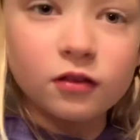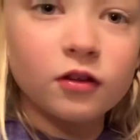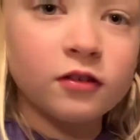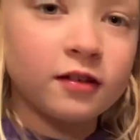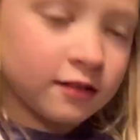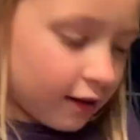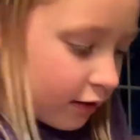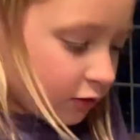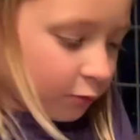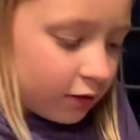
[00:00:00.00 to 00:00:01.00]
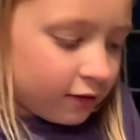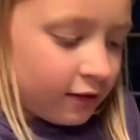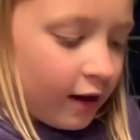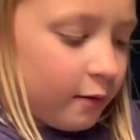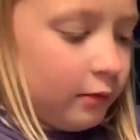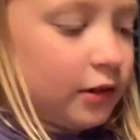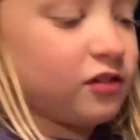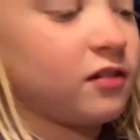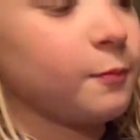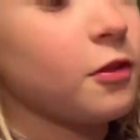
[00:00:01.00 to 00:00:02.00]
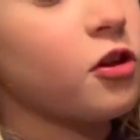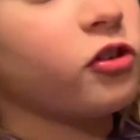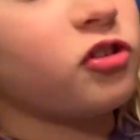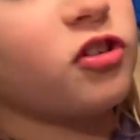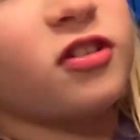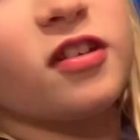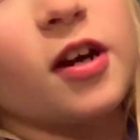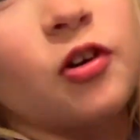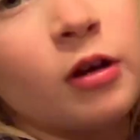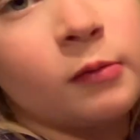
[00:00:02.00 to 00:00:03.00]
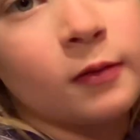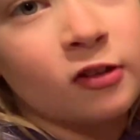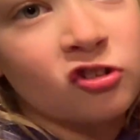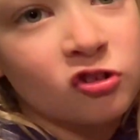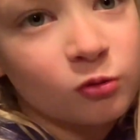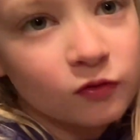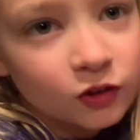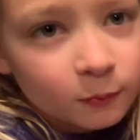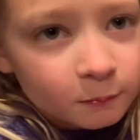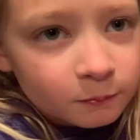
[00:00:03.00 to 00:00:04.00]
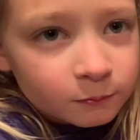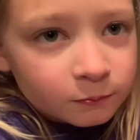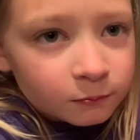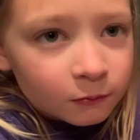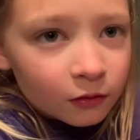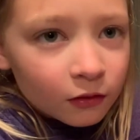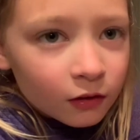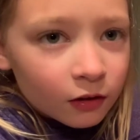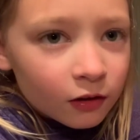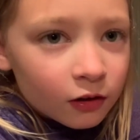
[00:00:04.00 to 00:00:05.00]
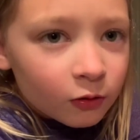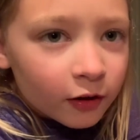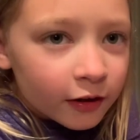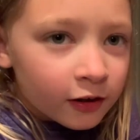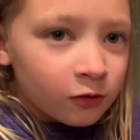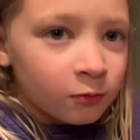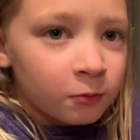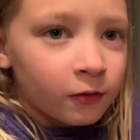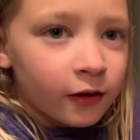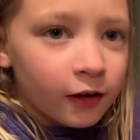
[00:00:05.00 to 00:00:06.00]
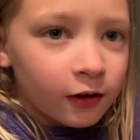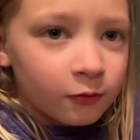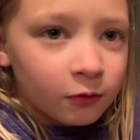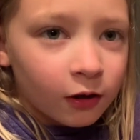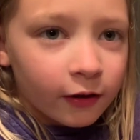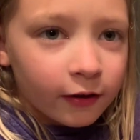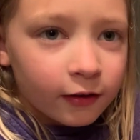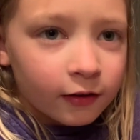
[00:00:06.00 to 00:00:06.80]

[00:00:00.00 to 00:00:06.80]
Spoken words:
design the one side is. So you see how I missed two of them? Right here and right